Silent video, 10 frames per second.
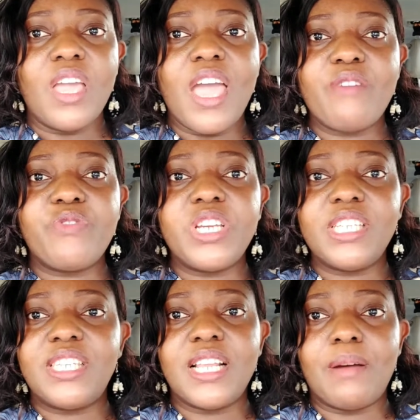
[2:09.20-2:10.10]
every
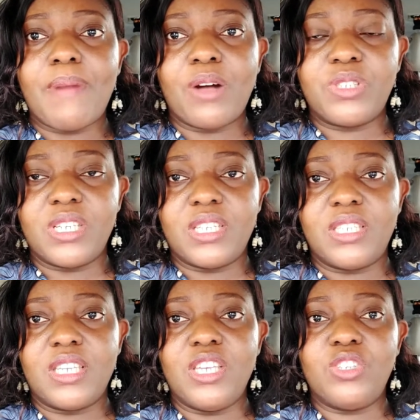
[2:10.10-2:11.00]
detail about it
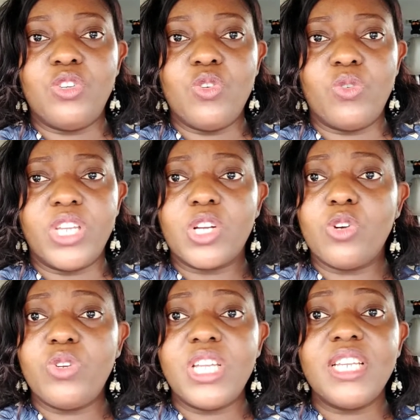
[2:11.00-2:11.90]
is known,
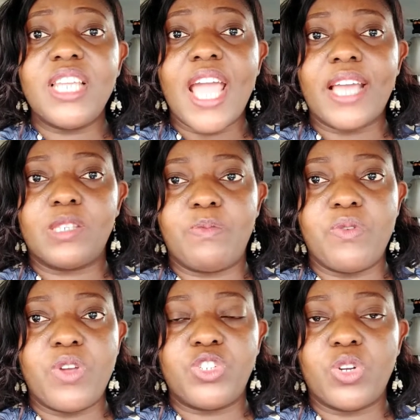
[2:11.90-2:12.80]
including the
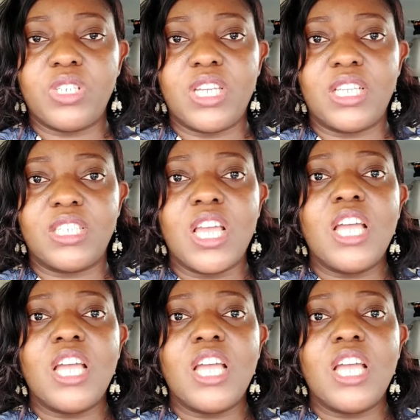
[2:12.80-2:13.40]
expiration date.